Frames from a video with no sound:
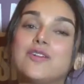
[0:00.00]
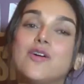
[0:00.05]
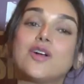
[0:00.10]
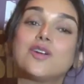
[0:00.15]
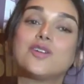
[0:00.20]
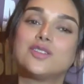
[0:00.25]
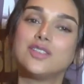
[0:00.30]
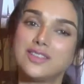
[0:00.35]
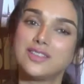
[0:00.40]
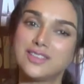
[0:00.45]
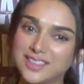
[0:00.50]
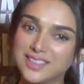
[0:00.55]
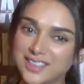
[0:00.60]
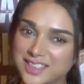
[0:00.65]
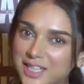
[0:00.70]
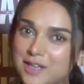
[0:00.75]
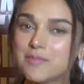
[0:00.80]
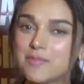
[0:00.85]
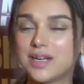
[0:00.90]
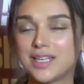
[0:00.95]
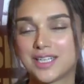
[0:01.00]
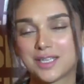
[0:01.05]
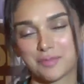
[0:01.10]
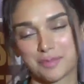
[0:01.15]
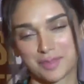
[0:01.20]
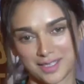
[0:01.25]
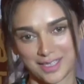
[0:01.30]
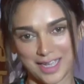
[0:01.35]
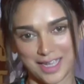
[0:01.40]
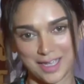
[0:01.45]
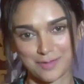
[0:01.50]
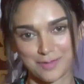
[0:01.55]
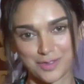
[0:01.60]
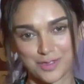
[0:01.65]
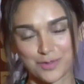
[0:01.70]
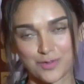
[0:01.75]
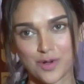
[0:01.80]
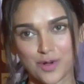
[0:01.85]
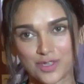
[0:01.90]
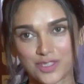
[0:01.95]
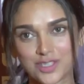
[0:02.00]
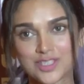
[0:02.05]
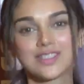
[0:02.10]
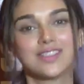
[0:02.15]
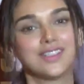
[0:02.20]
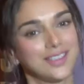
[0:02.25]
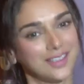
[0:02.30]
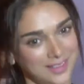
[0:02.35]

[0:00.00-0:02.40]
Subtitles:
gone to the theater multiple times to watch